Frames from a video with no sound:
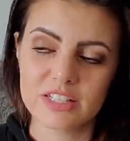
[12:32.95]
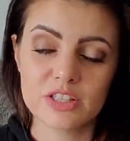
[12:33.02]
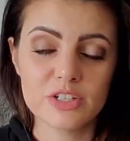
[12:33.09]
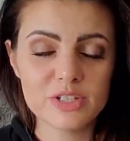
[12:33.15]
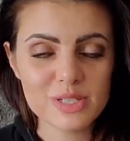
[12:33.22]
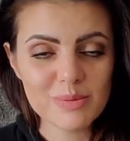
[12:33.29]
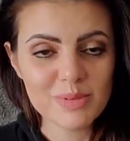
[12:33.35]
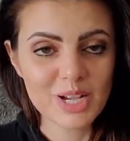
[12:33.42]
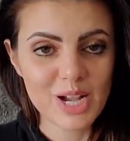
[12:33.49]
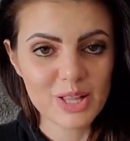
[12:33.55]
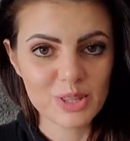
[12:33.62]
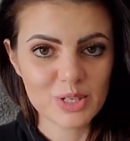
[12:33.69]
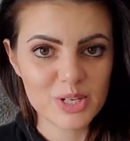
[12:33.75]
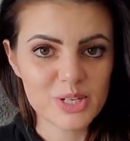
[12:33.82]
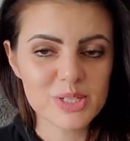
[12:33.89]
There's something I
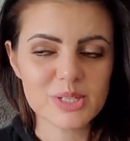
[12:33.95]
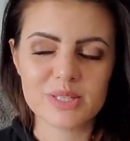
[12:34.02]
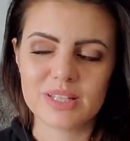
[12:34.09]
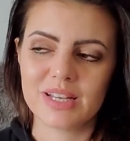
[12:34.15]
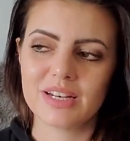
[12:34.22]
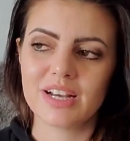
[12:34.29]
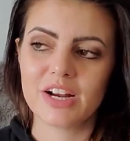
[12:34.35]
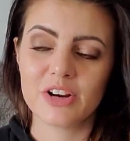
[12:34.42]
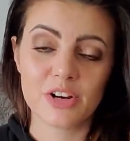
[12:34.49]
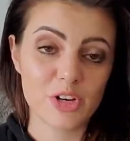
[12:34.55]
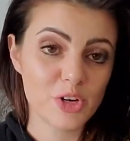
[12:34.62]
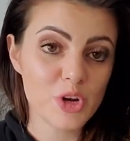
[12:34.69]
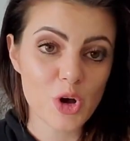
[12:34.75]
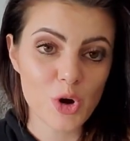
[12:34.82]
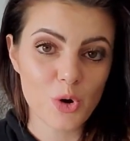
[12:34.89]
learned that I already
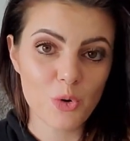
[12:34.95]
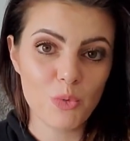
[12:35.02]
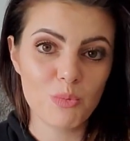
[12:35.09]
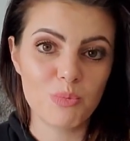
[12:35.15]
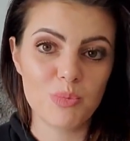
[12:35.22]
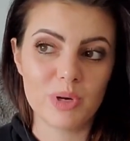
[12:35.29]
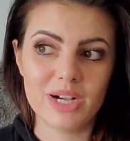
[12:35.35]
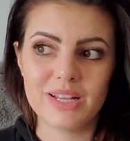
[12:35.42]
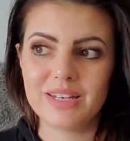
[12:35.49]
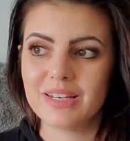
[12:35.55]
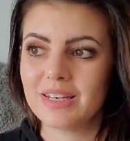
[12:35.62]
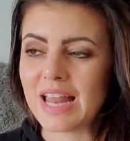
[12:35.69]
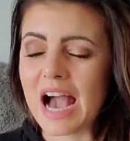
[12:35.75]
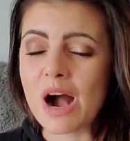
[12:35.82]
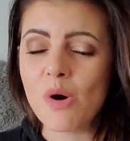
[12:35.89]
know, but
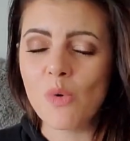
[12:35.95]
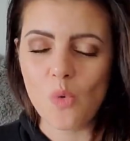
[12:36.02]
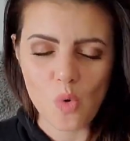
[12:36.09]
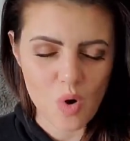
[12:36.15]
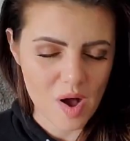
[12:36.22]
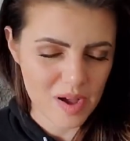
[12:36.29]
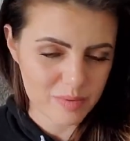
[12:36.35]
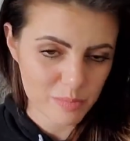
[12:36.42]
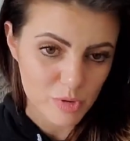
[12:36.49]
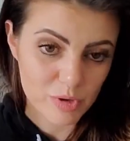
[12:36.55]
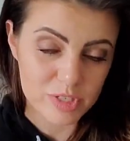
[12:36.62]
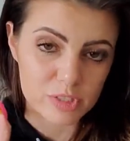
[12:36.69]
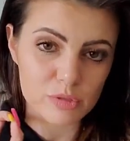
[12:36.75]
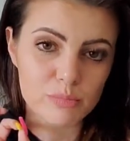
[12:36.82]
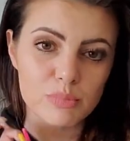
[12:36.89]
now I'm
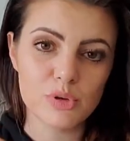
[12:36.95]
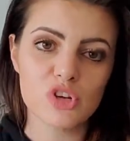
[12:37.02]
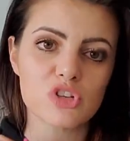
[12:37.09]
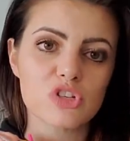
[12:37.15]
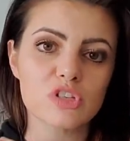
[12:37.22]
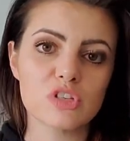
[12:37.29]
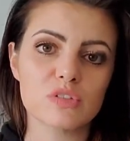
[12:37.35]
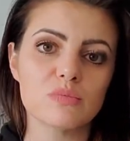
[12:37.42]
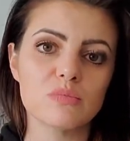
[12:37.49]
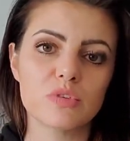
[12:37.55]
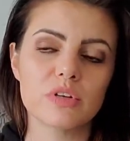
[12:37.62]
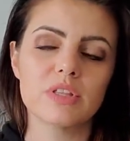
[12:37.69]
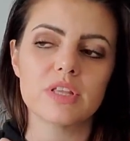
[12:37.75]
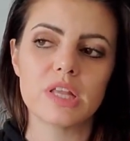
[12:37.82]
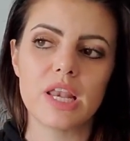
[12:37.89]
going to push this
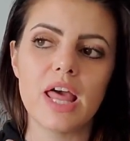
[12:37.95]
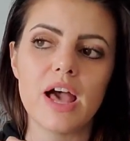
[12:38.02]
more than